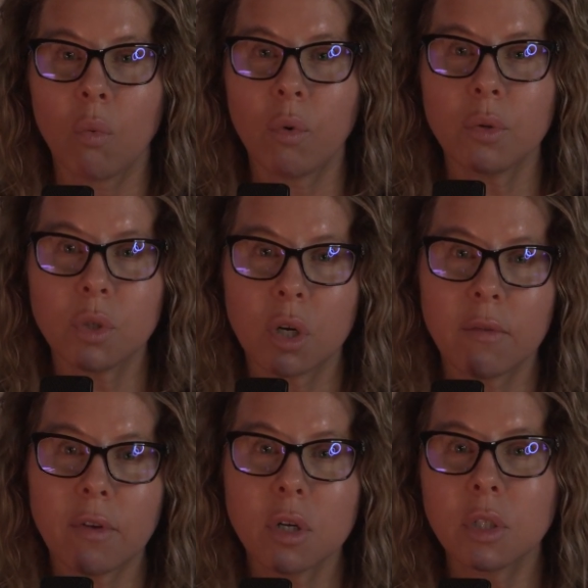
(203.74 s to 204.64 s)
Root
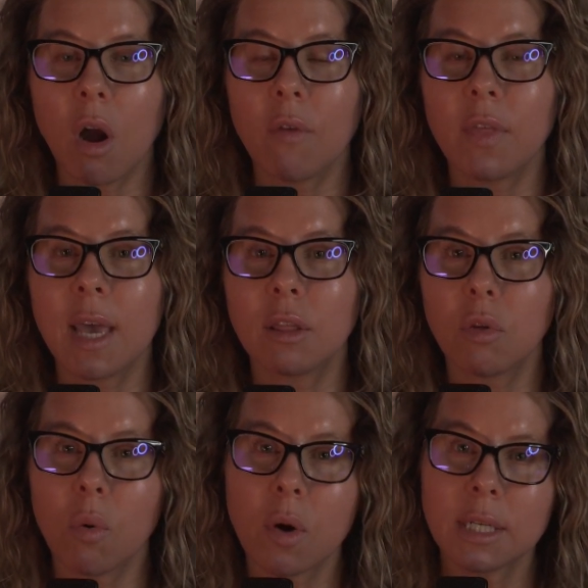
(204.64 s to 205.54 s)
servers are the
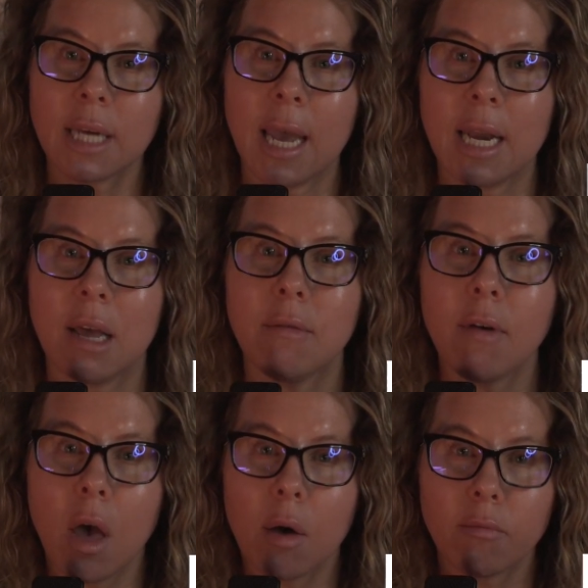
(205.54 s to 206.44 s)

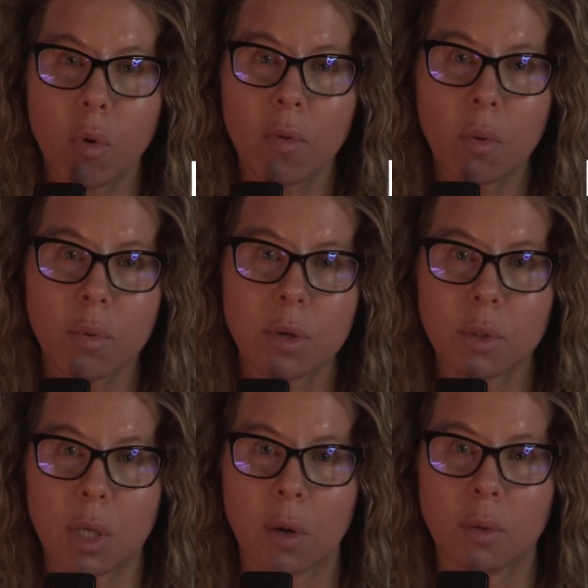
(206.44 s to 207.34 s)
authoritative for the root
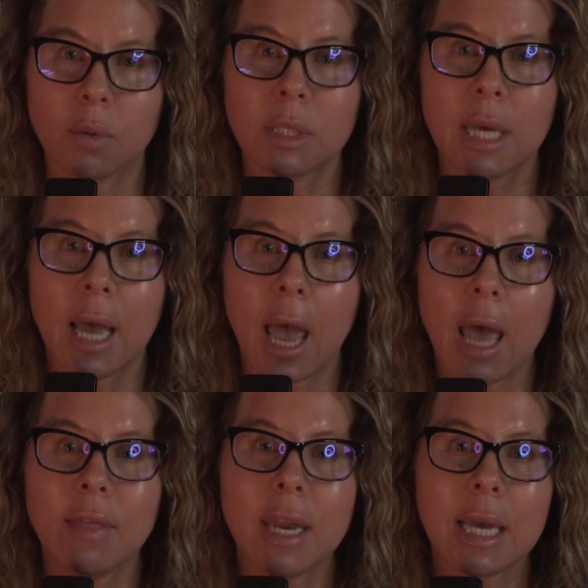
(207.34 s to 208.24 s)
zones,
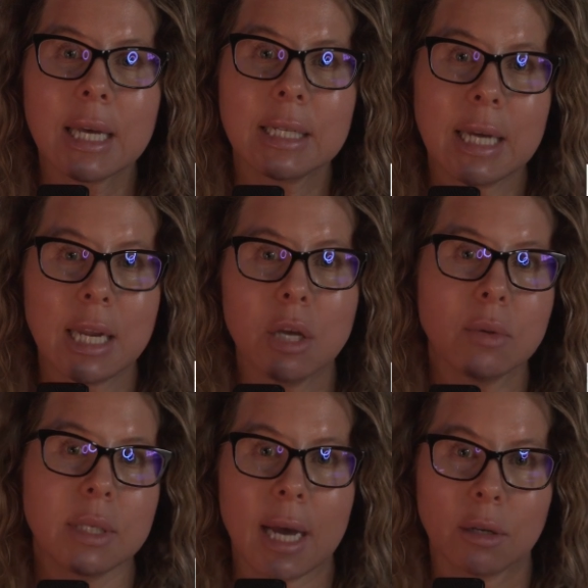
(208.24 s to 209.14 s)
and then it
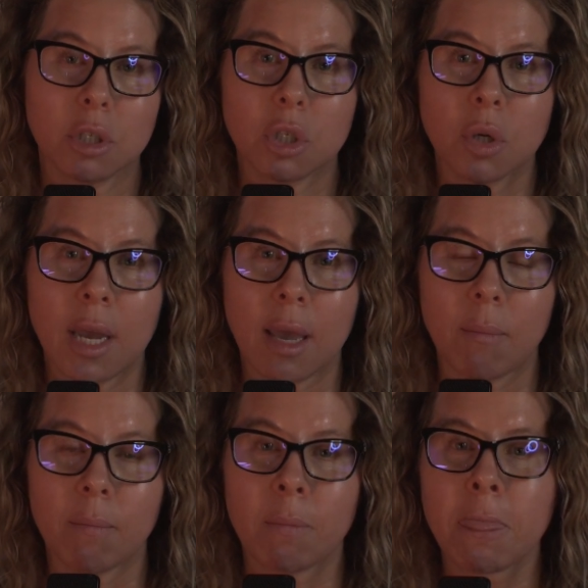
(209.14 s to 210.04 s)
continues
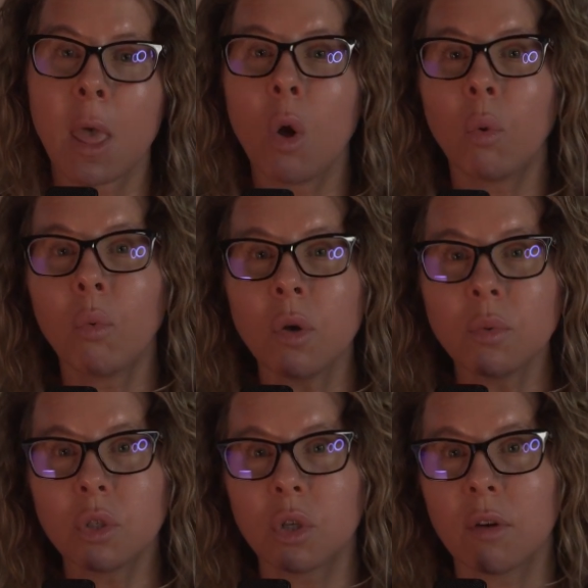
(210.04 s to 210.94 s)
downstream.
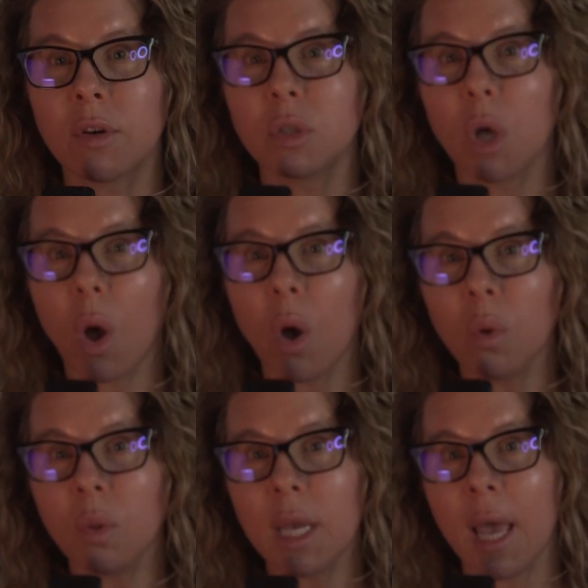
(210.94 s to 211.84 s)
Root servers
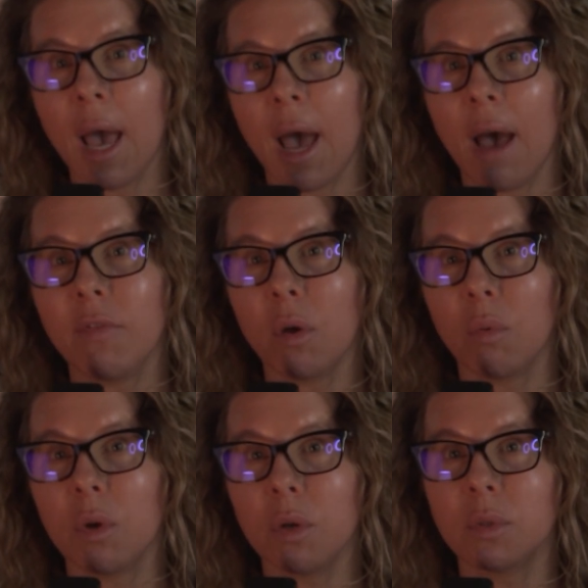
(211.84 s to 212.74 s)
only have the
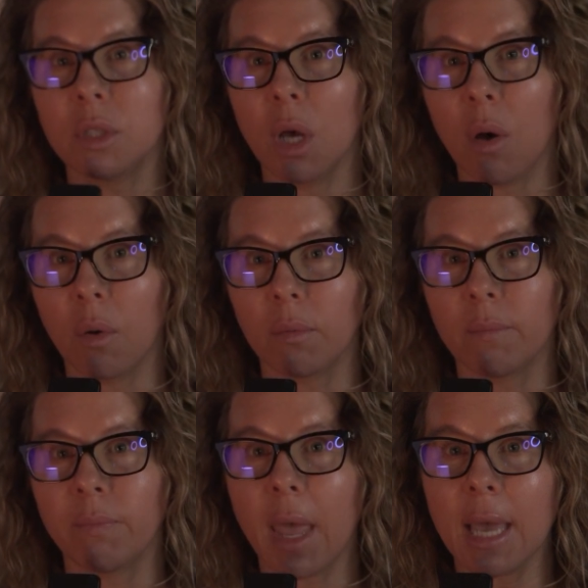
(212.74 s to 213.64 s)
root
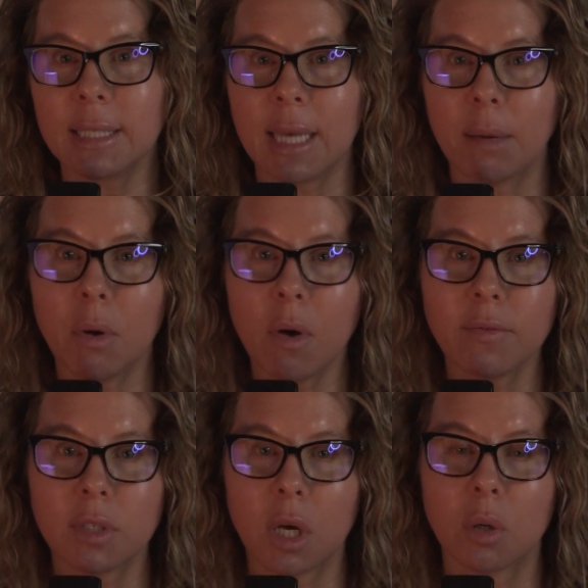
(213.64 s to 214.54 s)
zone. Example
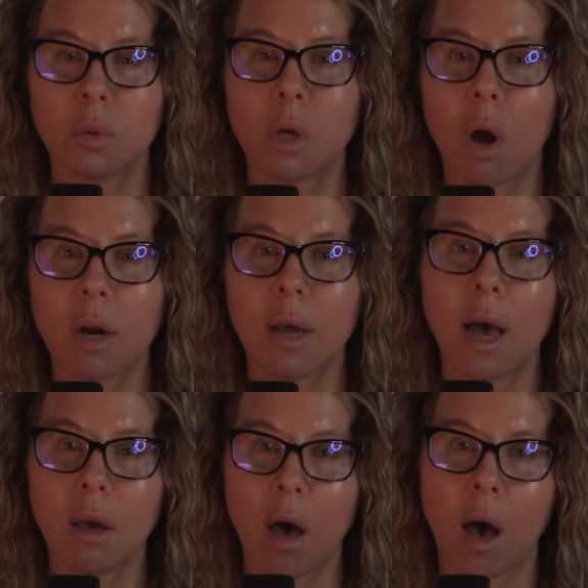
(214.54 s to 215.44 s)
of zones are
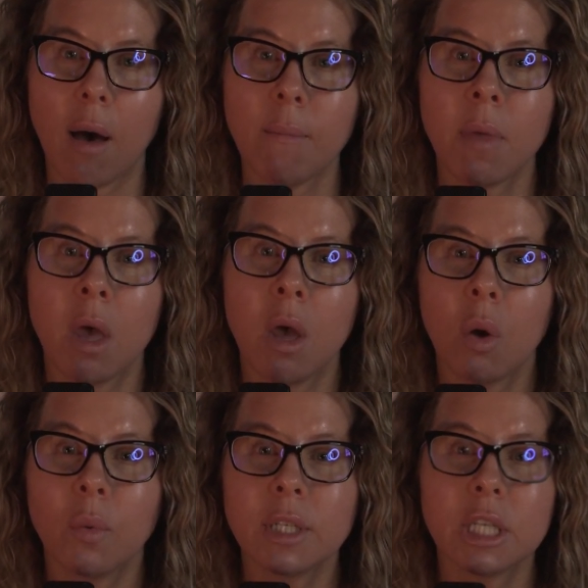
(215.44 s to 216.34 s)
.com,
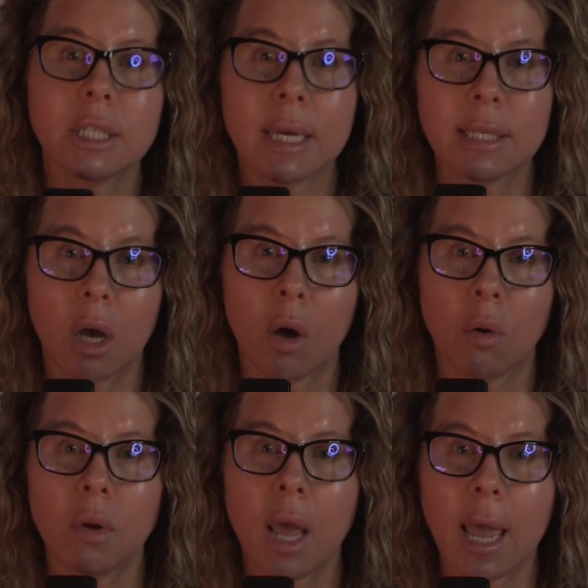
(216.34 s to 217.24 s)
which is a
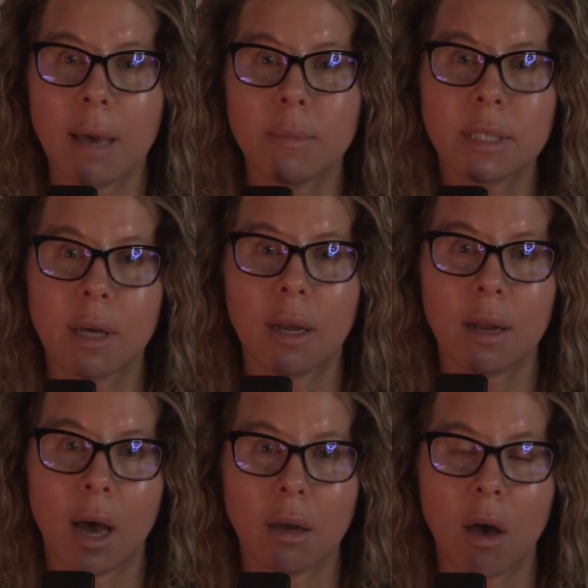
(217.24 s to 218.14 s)
zone,
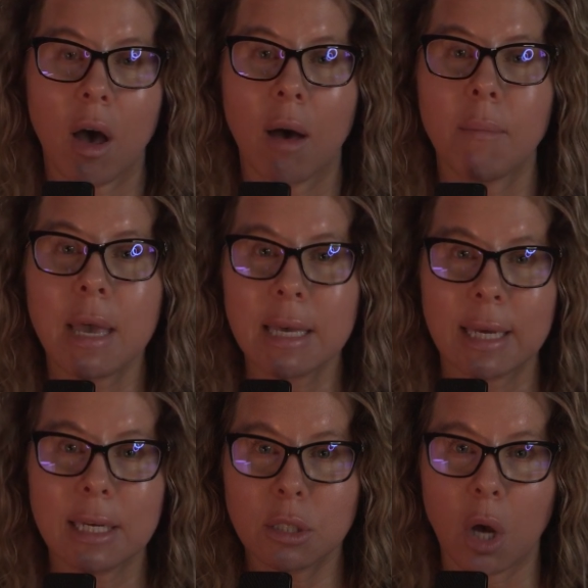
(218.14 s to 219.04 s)
Amazon.com is
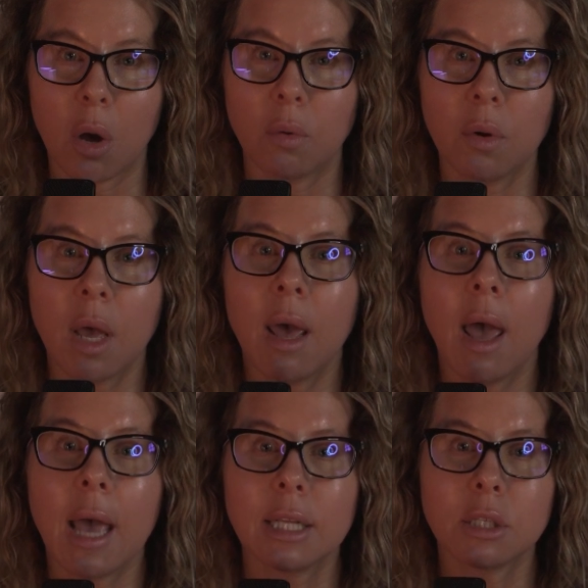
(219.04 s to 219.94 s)
a zone,
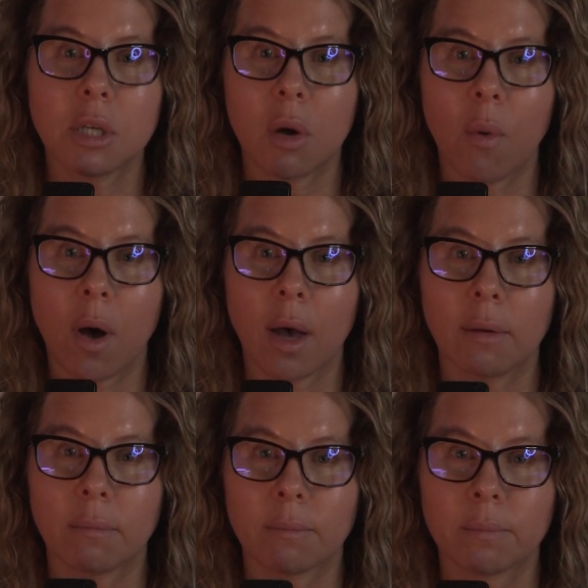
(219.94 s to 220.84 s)
and so
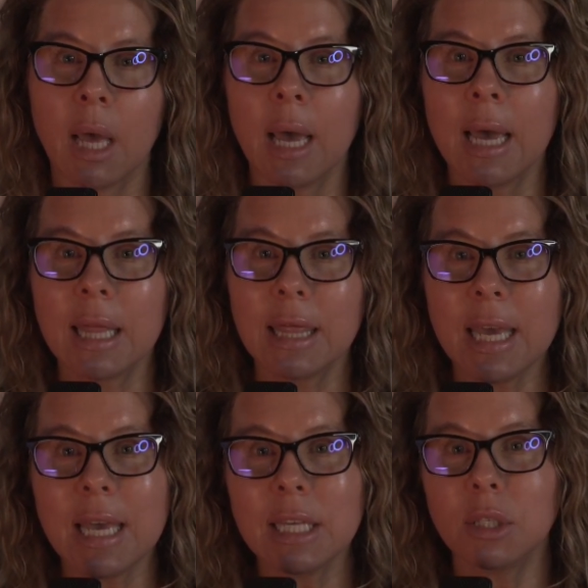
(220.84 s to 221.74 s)
on.
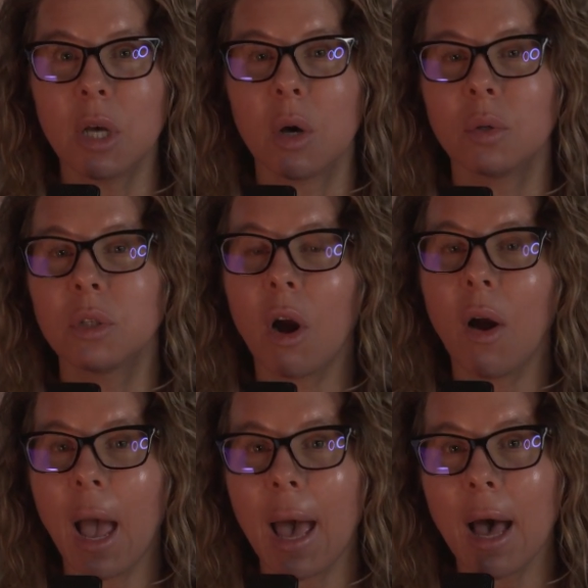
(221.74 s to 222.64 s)
These zones are
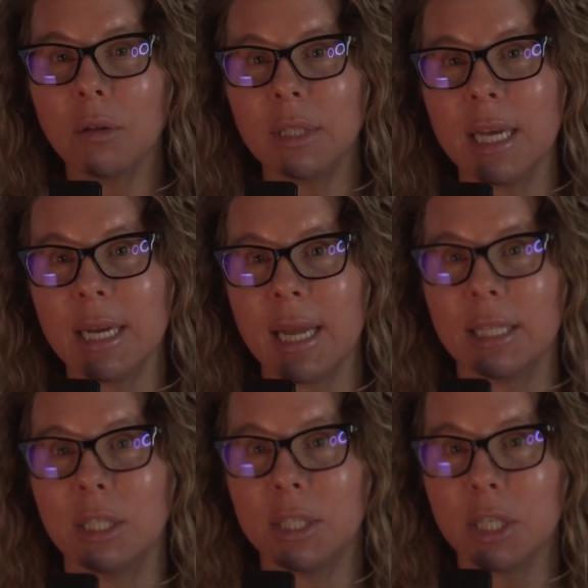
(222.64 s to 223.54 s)
how
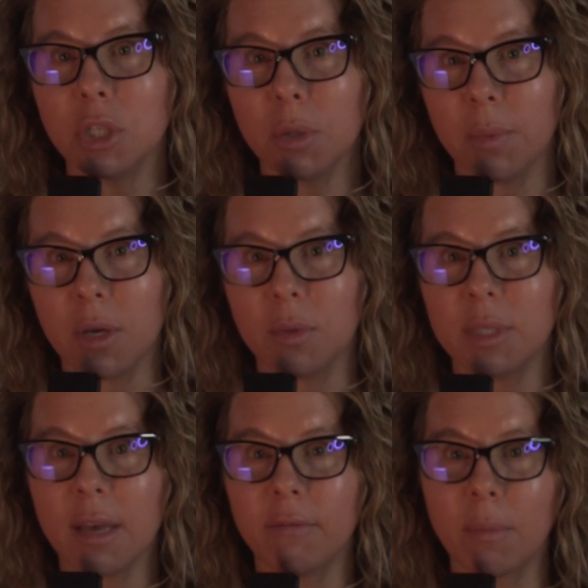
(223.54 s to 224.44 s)
DNS
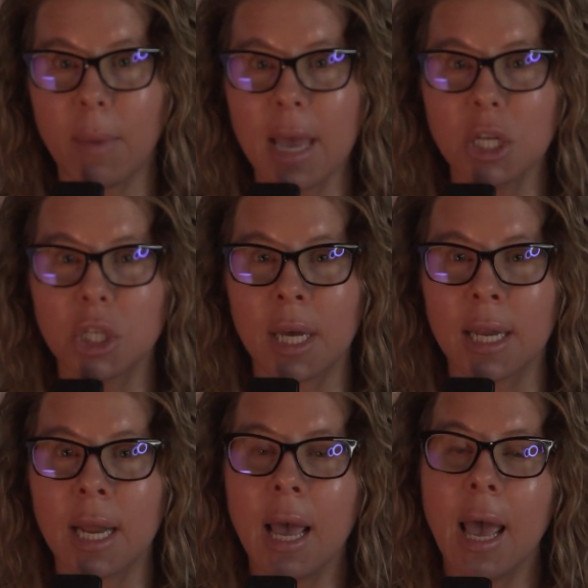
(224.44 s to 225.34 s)
distributes
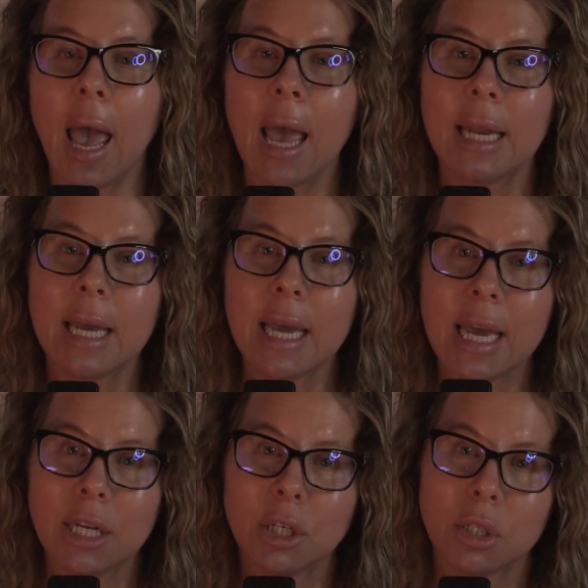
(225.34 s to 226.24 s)
information, and
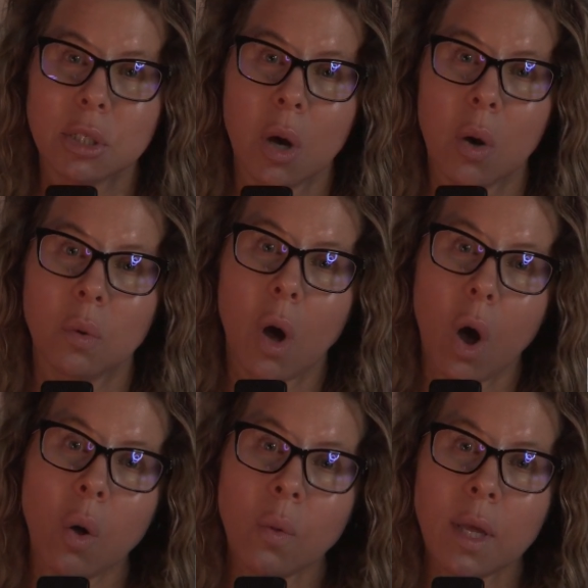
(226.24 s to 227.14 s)
each zone
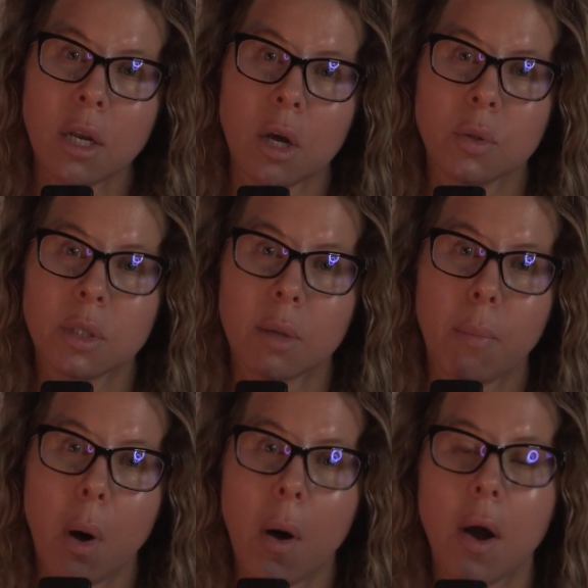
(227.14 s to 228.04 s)
only knows the
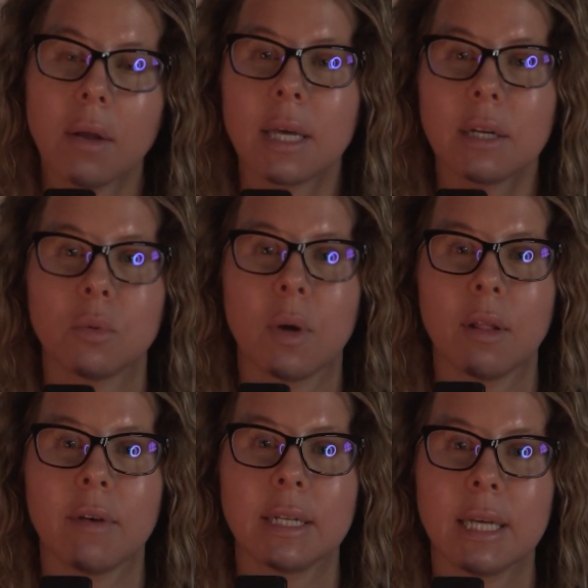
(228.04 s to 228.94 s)
part that is
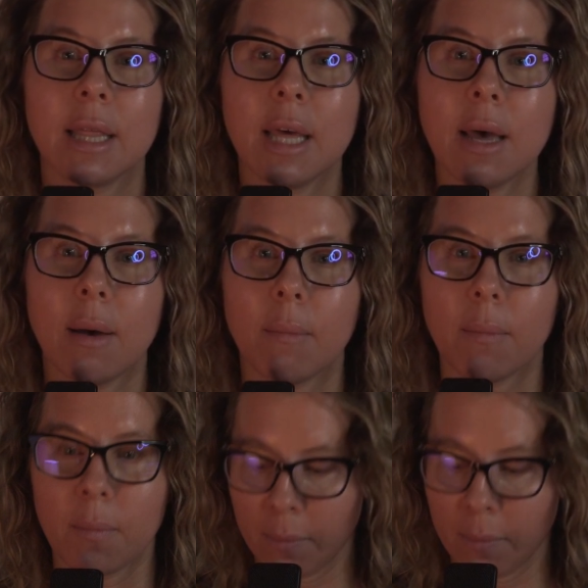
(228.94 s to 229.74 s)
relevant to them.